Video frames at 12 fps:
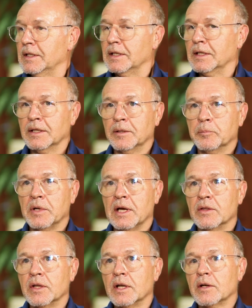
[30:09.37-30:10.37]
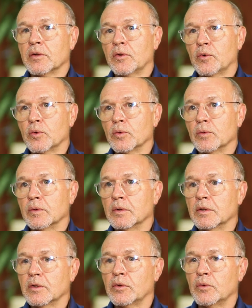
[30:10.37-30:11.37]
and then through
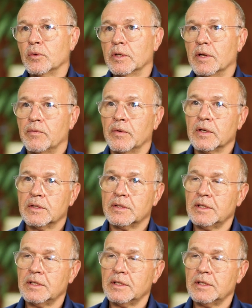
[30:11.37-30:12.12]
different